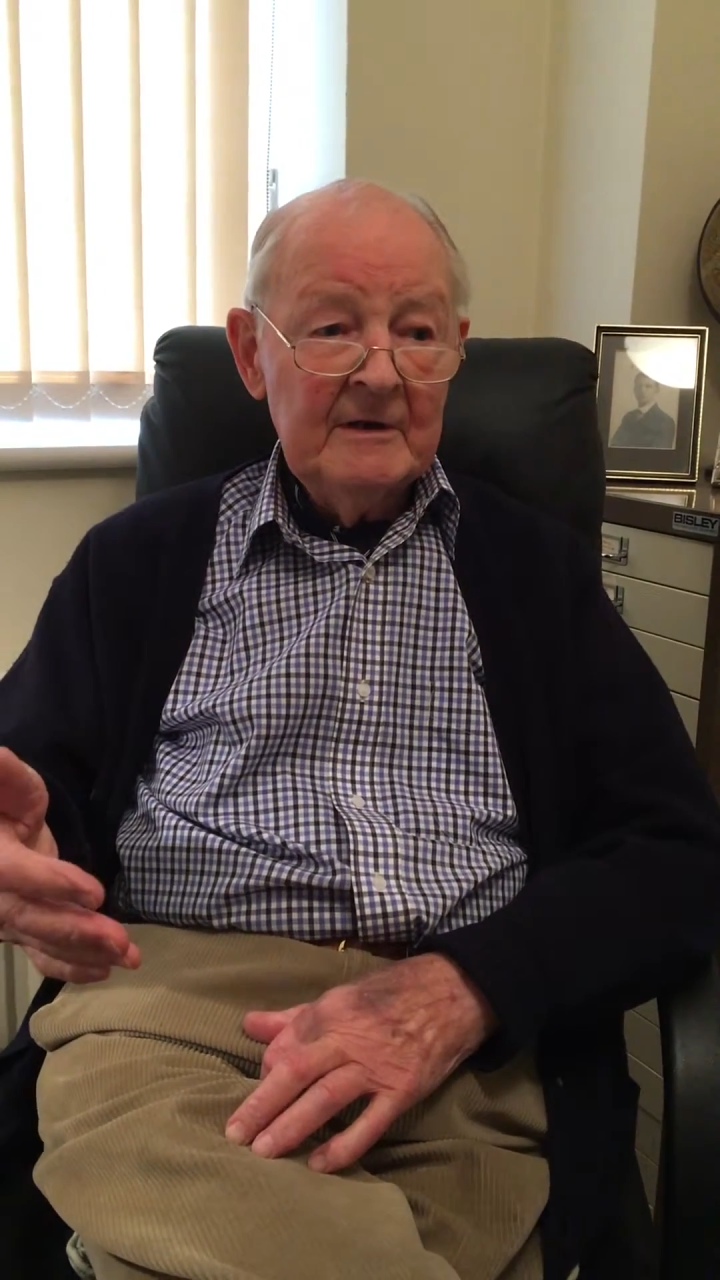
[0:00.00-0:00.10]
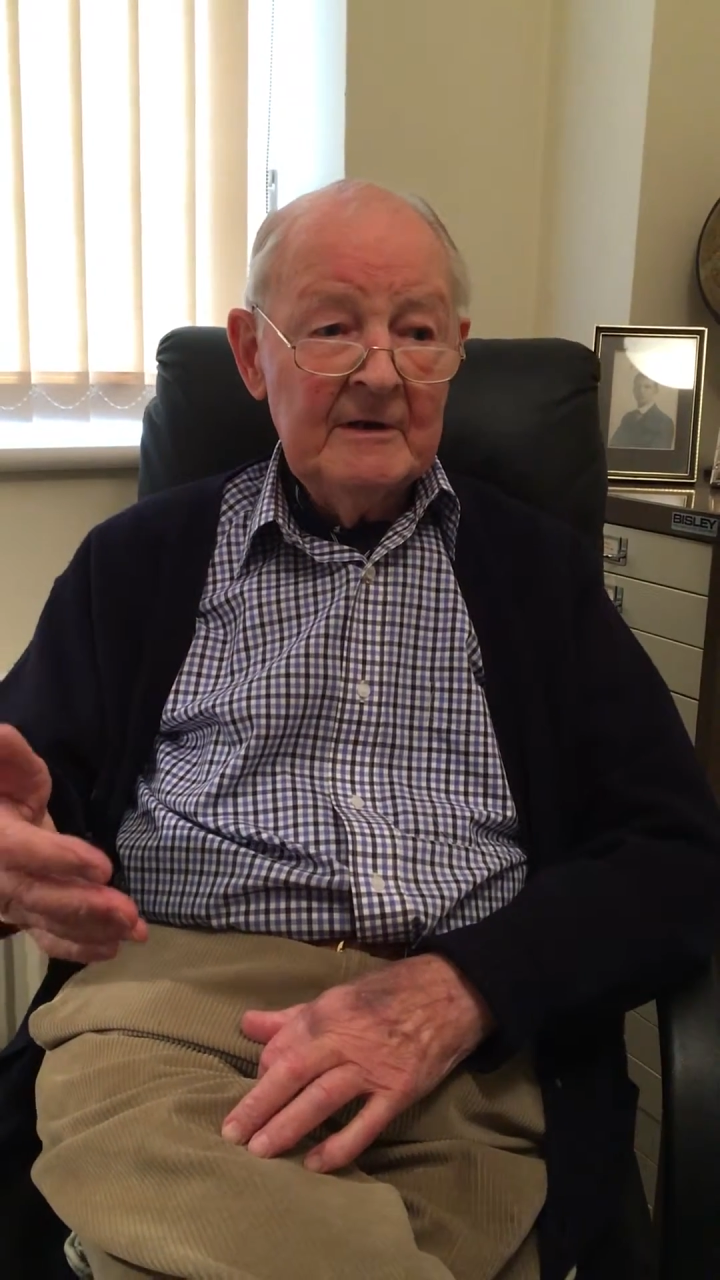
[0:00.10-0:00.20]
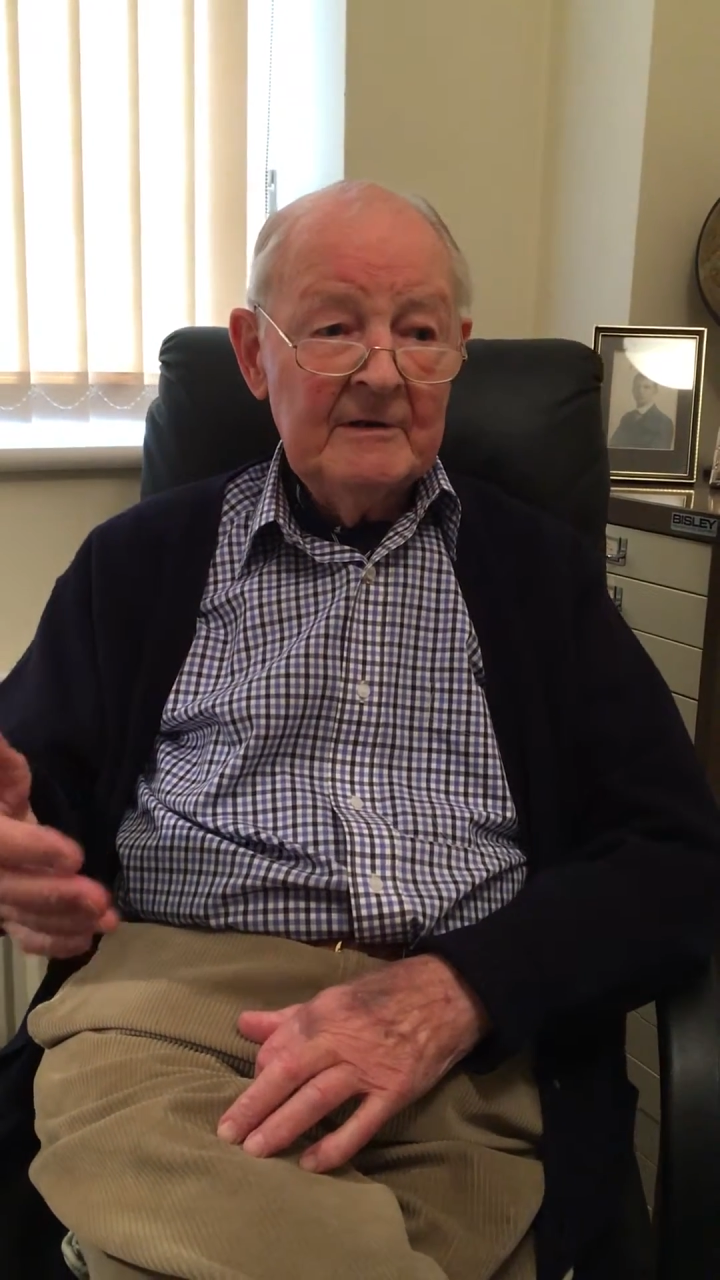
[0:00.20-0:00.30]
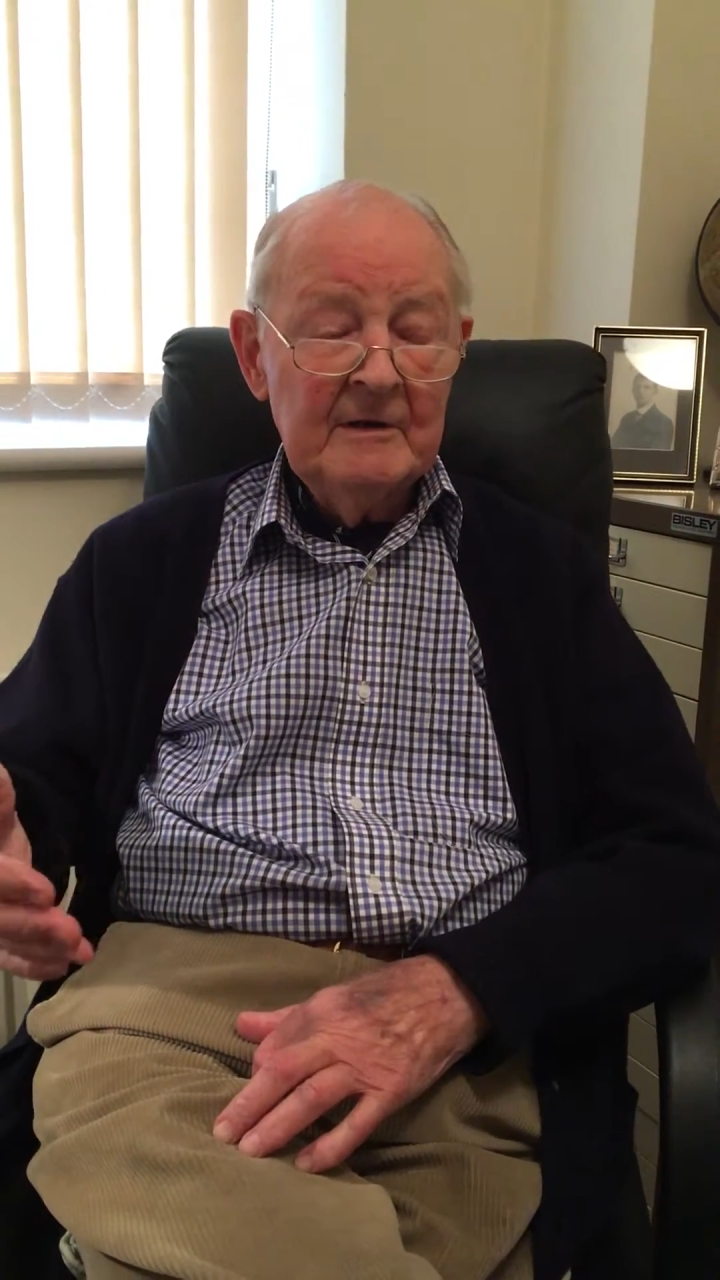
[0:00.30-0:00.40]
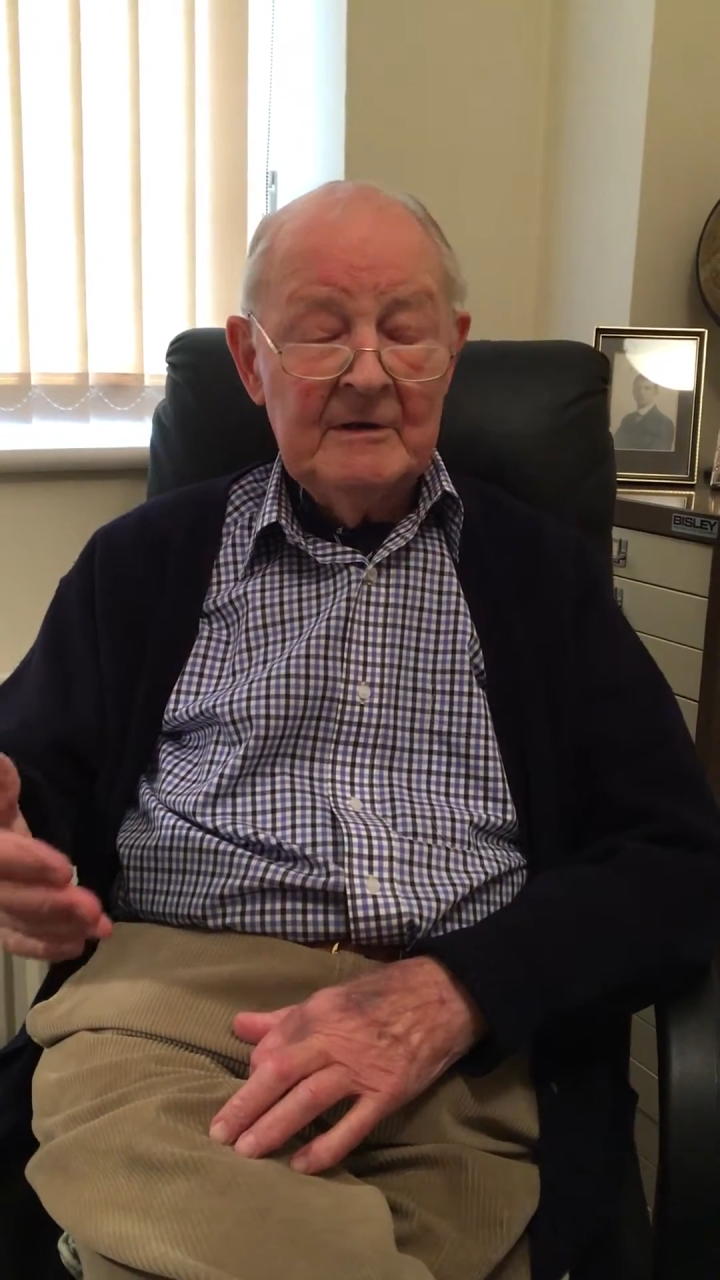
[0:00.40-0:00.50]
I
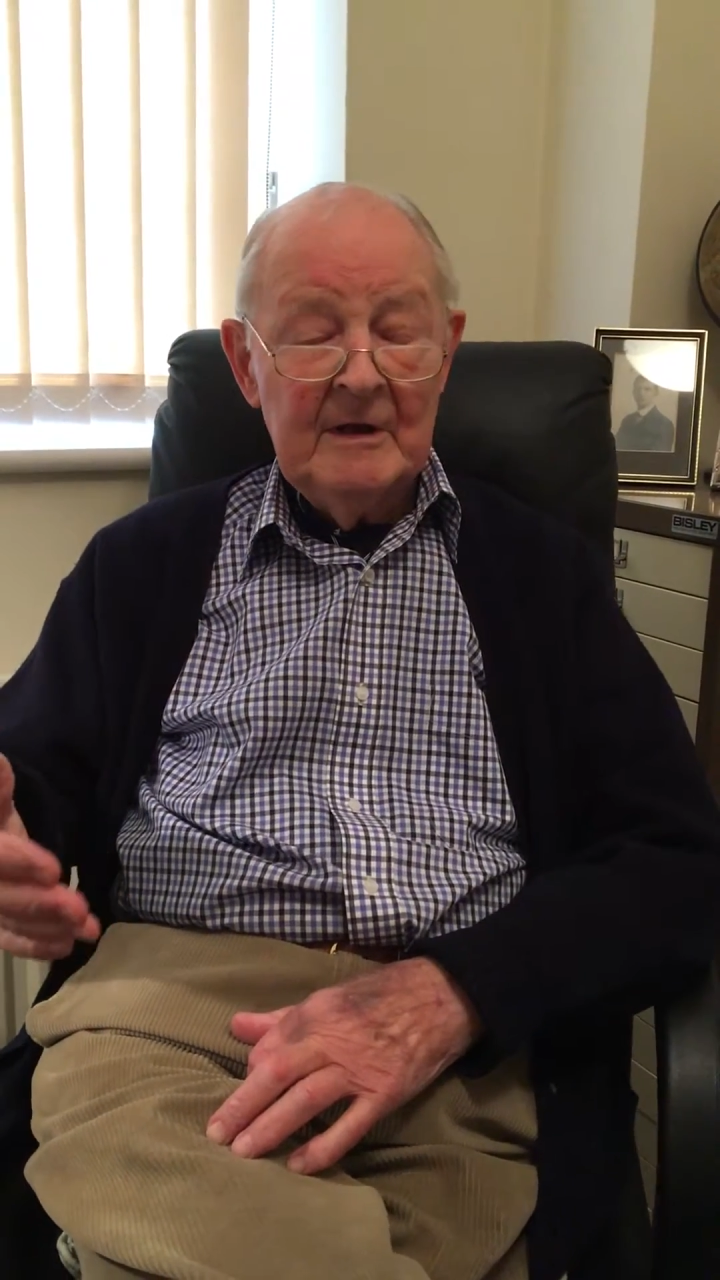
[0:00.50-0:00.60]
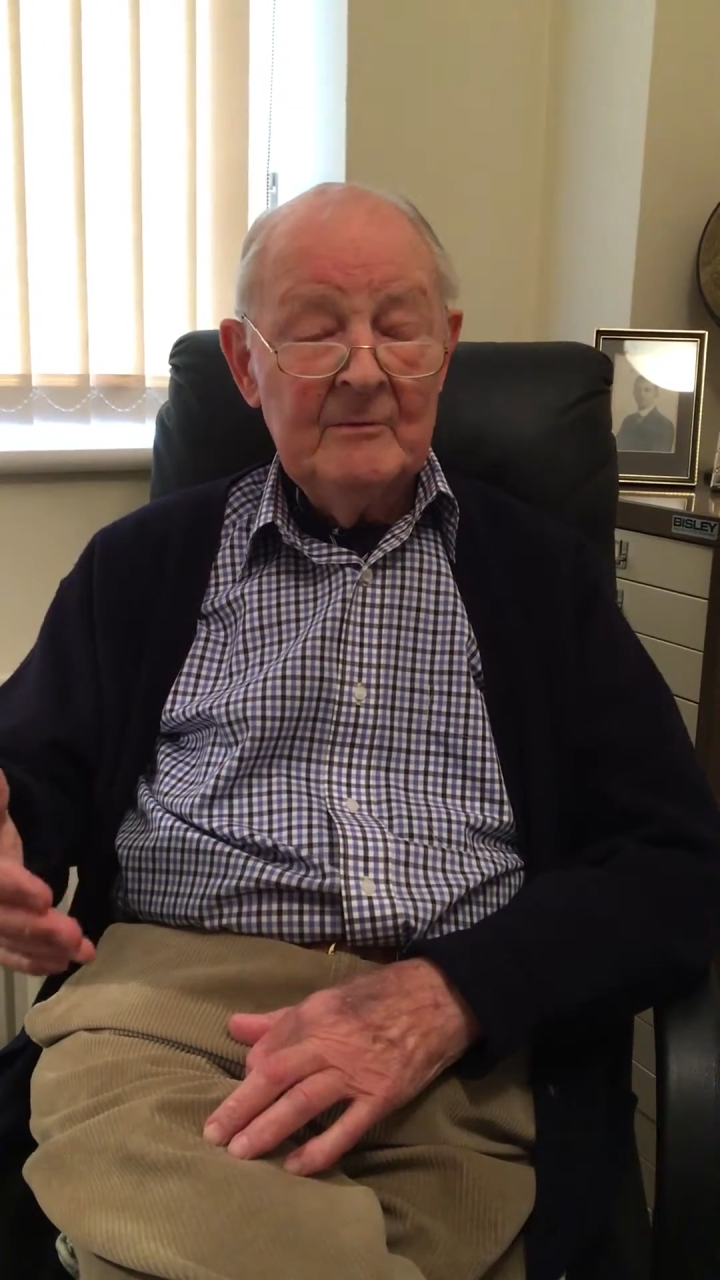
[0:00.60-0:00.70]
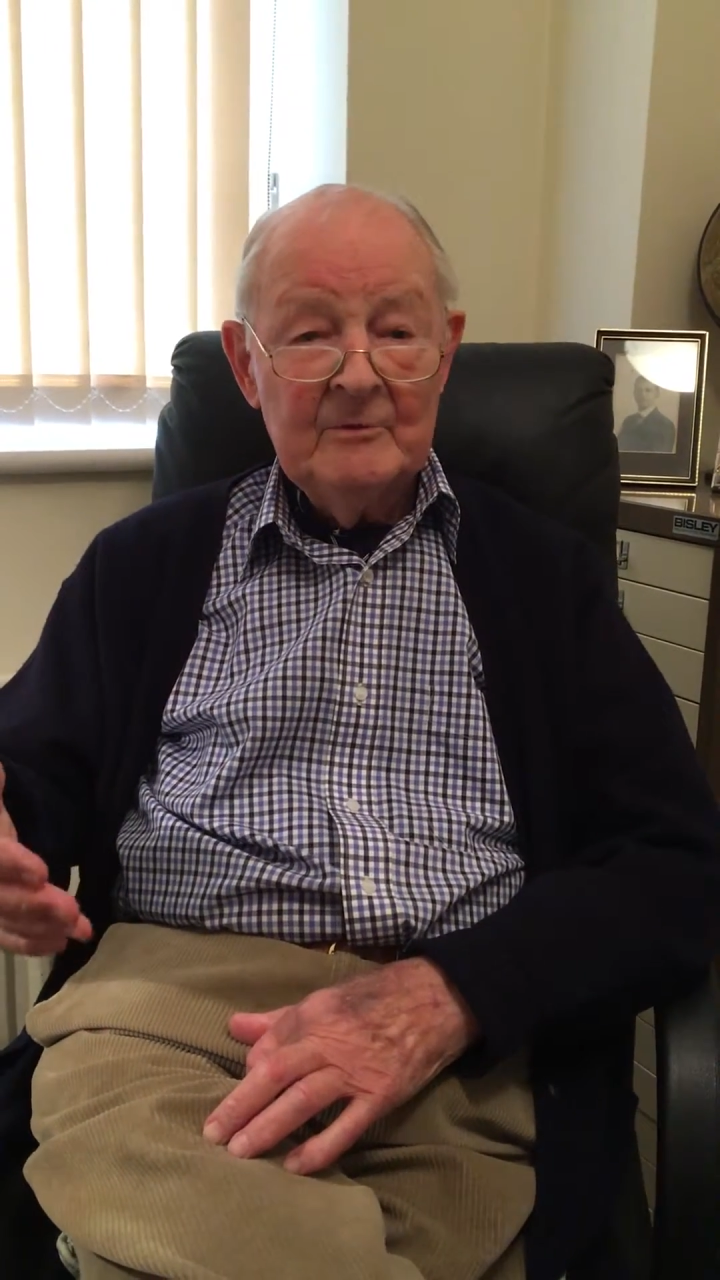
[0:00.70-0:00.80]
think that